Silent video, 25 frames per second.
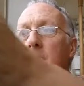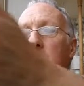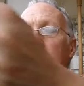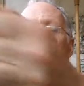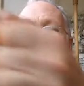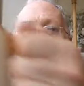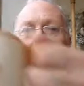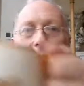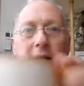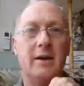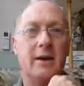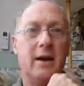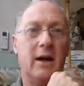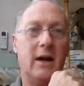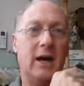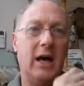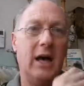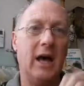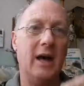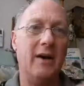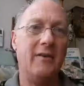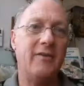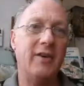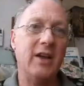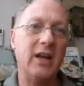Okay,
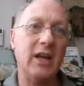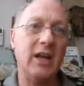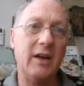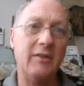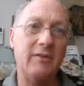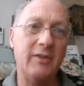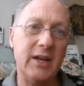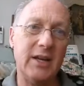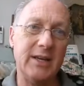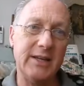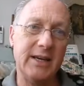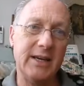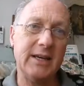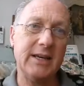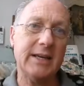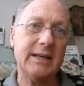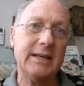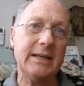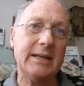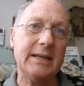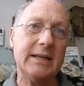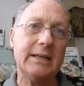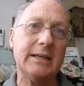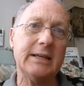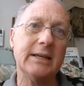have a lovely
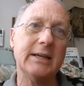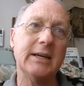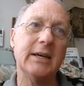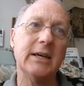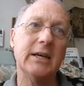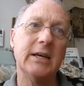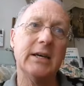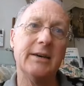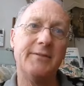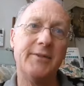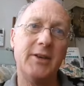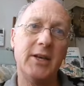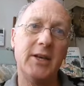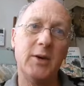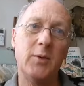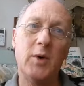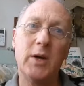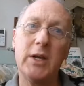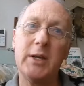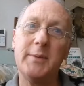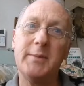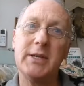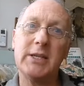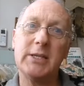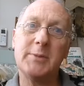day. If you
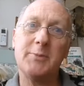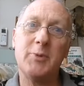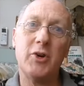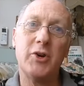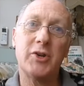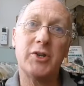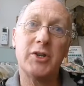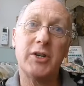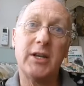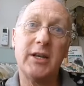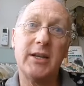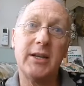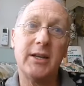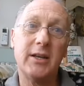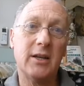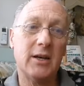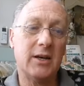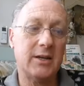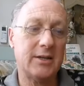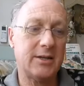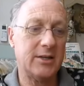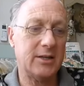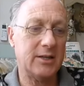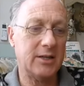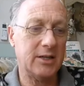want to be spiritually
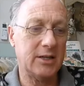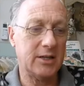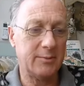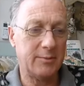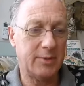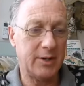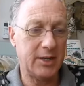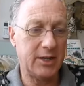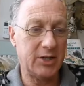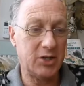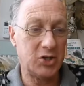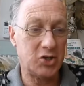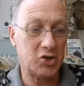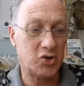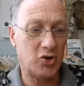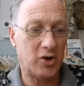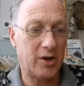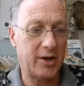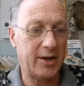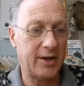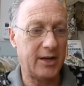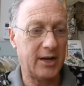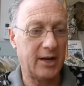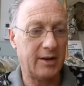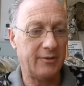enlightened, please
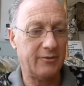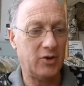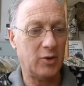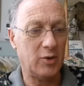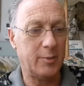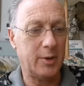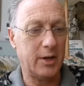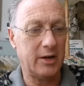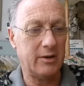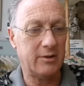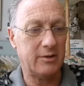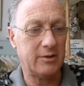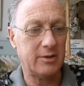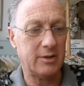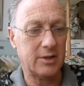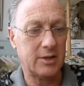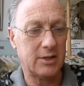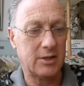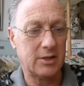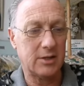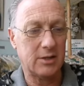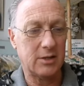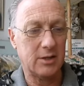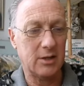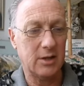try and love your
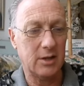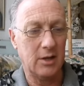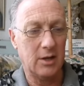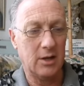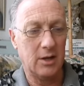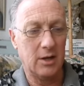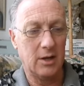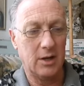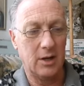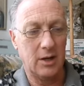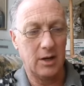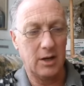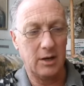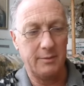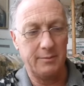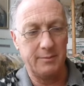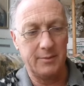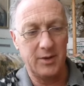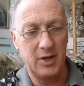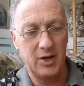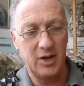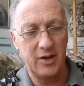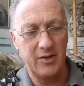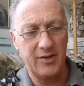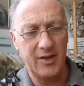parents.
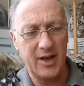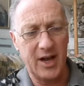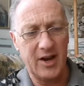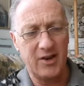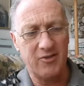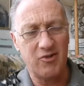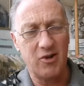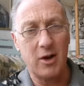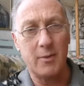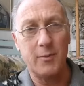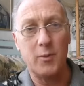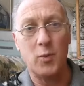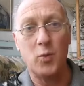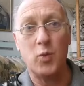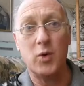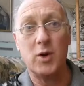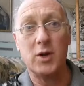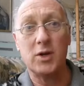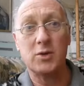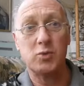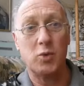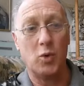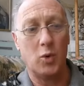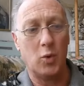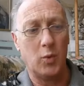They grew up in
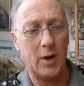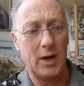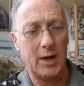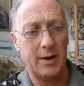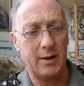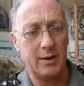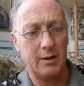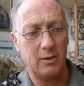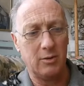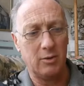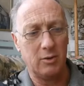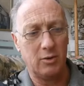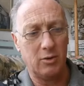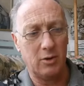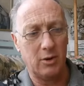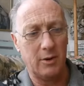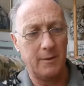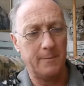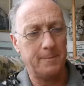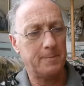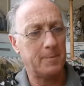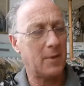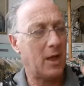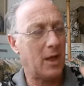World War One, or